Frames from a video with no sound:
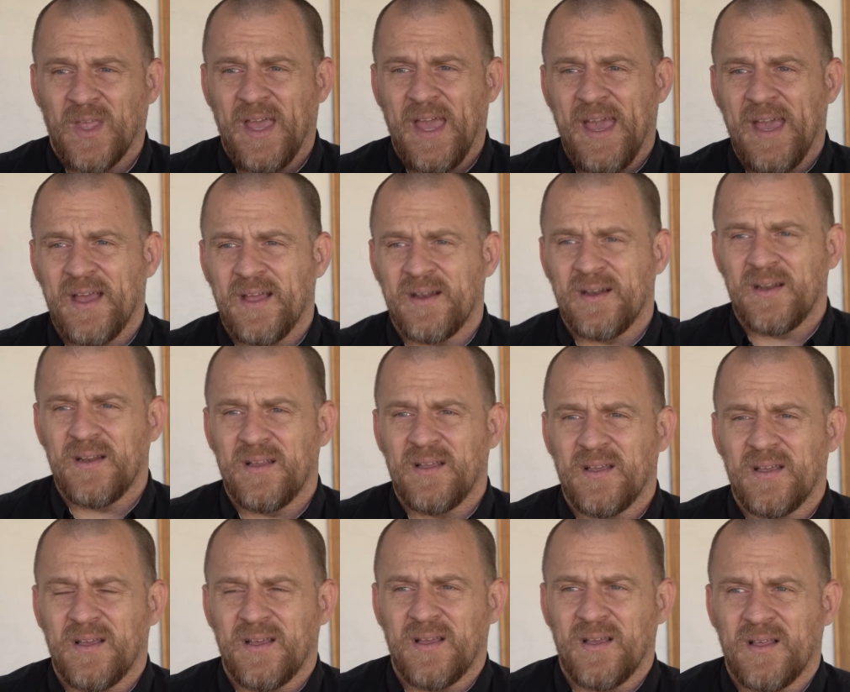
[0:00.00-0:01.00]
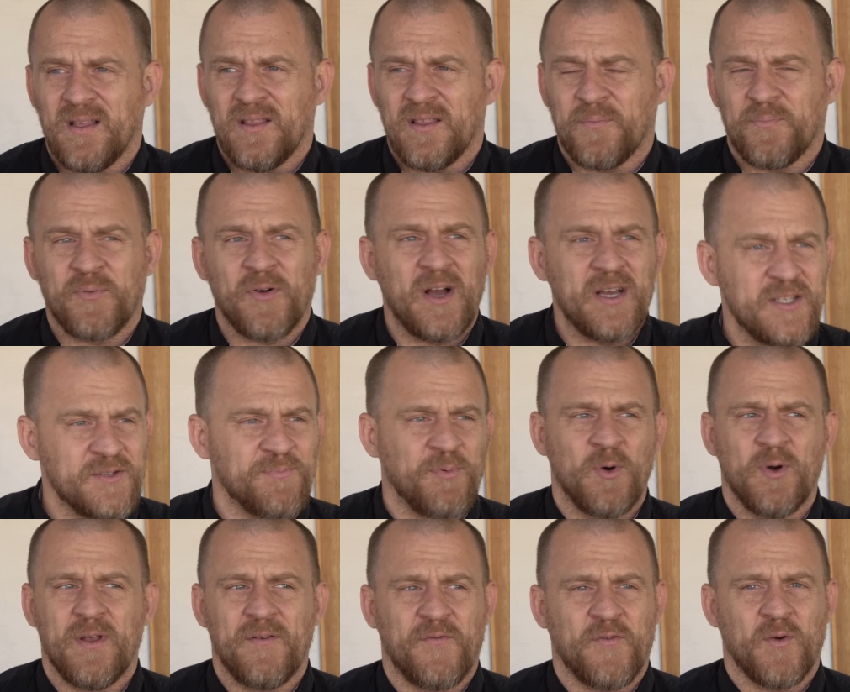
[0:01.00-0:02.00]
And the price
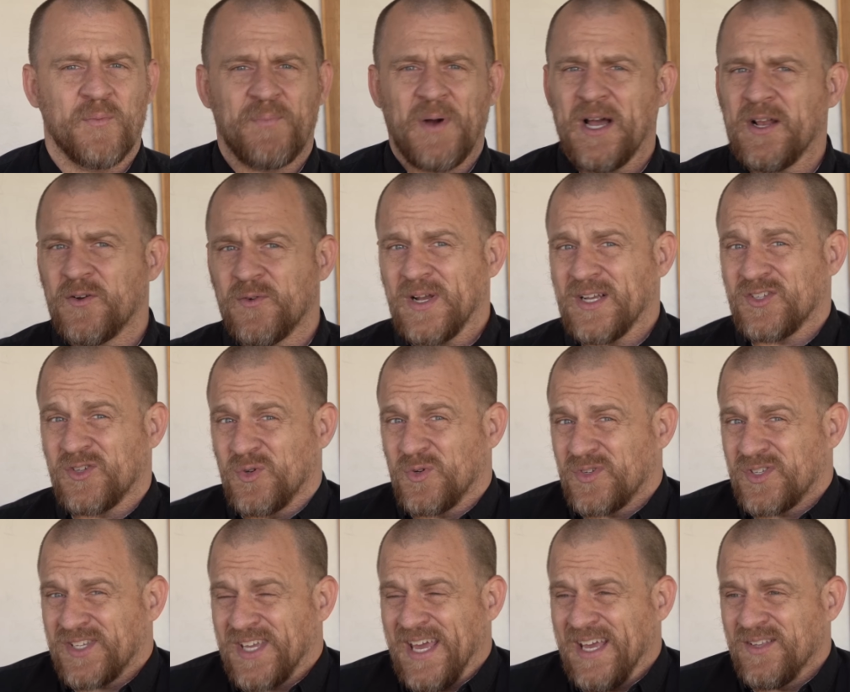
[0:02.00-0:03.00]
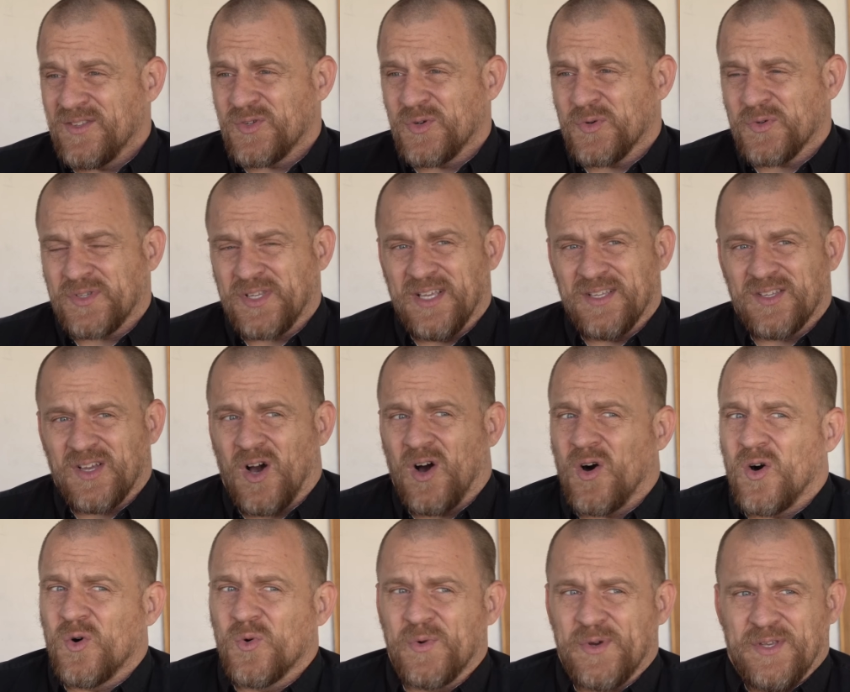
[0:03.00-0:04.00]
point for bidirectional scan tools has
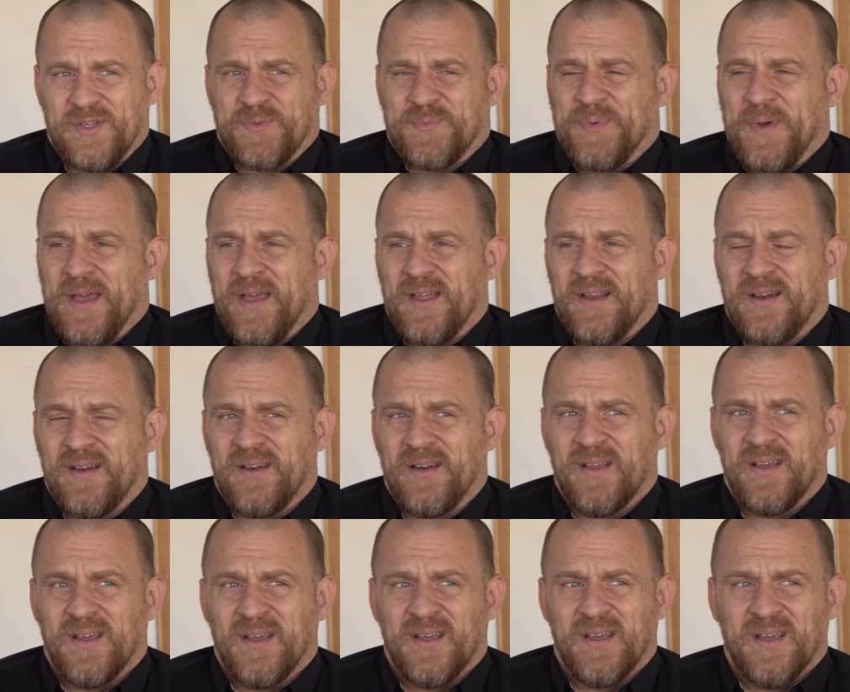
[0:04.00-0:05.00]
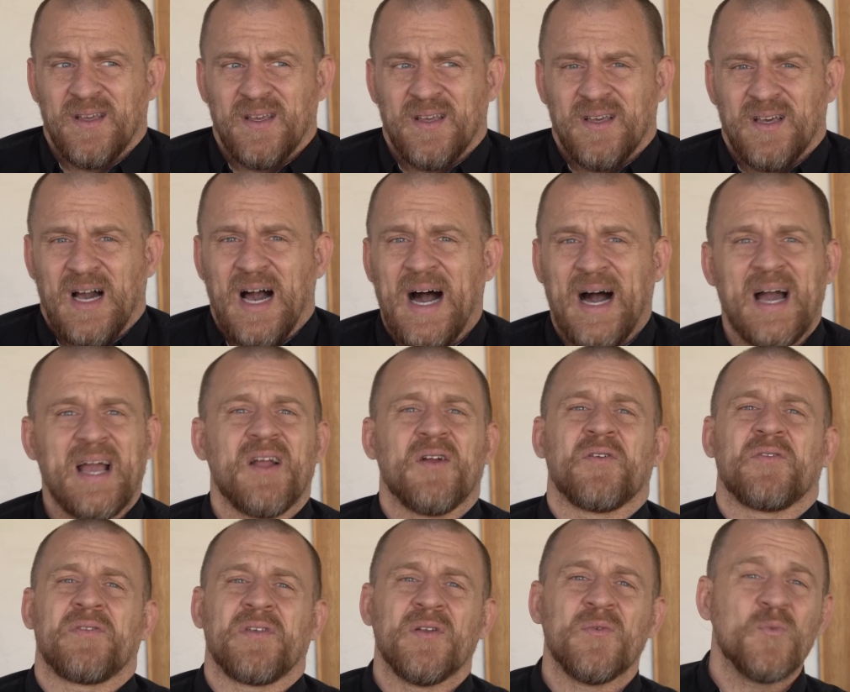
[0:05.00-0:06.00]
always been
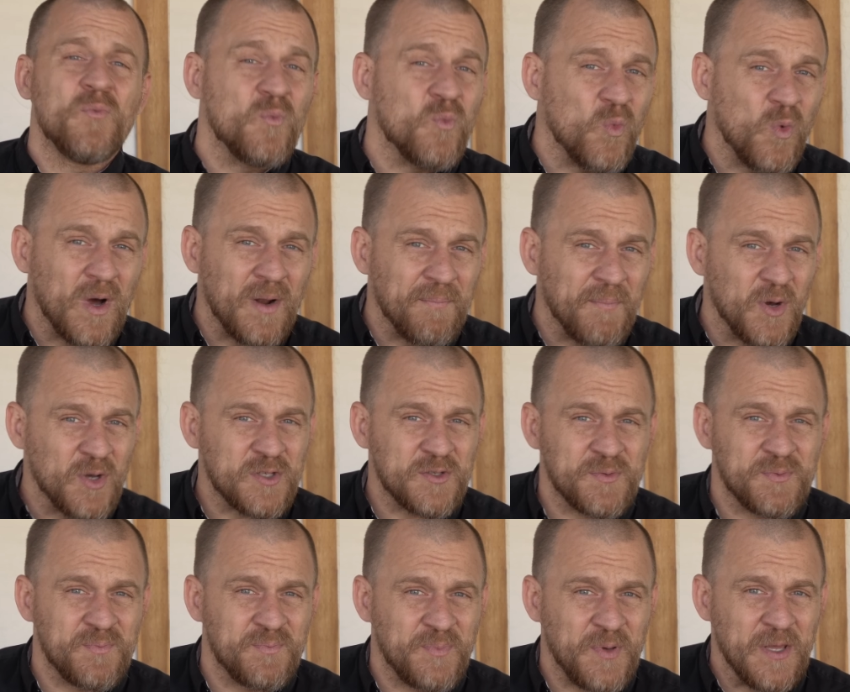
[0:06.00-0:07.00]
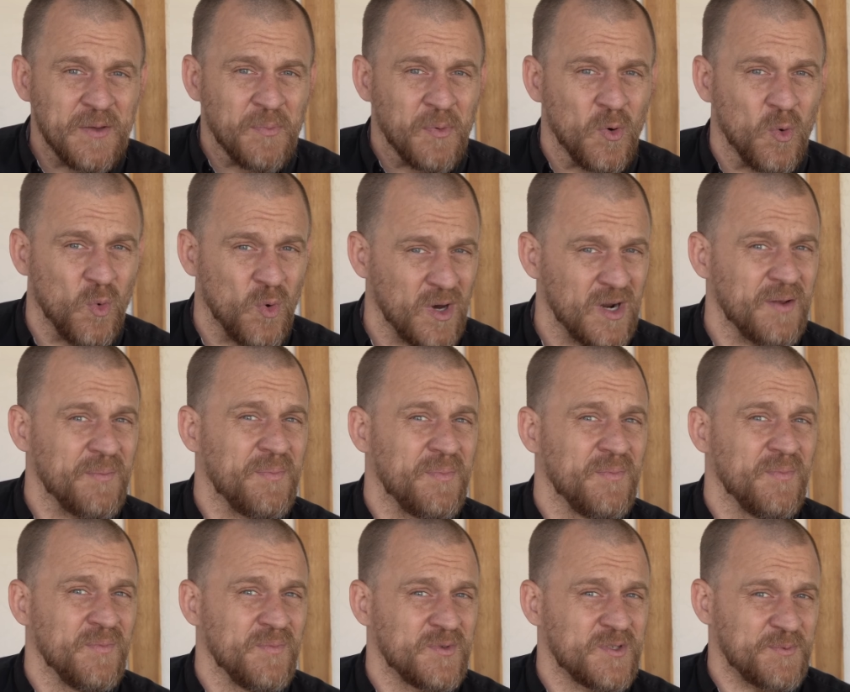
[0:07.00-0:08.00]
higher than what most people want to
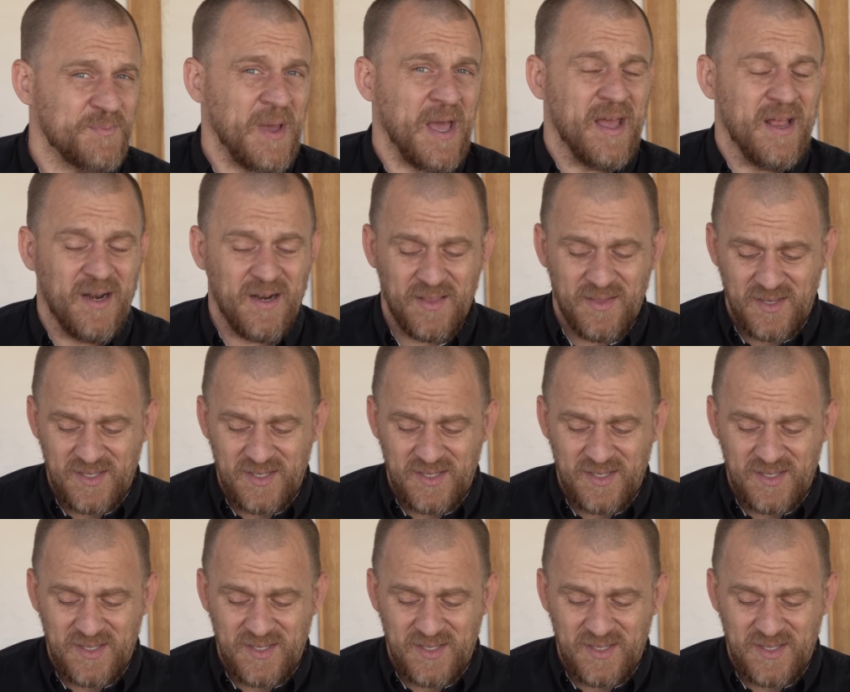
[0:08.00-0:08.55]
spend.